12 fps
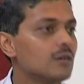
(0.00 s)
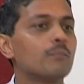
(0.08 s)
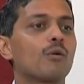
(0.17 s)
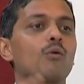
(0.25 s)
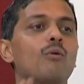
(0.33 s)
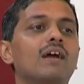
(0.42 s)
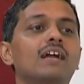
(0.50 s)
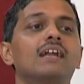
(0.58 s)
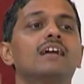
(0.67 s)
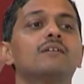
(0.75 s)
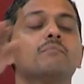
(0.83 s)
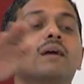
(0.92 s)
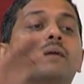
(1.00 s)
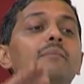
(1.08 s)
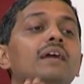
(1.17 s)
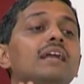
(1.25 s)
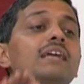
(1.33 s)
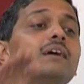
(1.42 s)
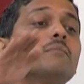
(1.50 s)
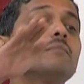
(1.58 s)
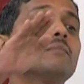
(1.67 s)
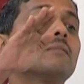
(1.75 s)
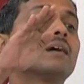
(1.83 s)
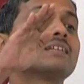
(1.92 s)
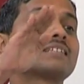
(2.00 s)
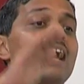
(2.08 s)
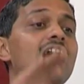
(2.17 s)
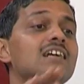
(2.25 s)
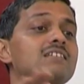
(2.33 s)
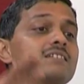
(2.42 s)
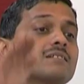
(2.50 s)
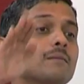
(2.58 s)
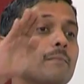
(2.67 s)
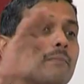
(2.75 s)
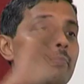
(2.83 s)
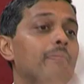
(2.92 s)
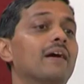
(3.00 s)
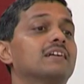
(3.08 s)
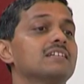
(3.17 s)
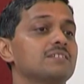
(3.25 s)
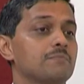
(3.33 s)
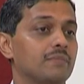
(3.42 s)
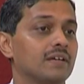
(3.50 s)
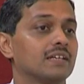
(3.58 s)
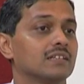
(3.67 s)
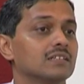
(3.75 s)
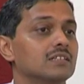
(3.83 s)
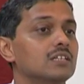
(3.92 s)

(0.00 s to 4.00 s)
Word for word: provided my medium starts participating.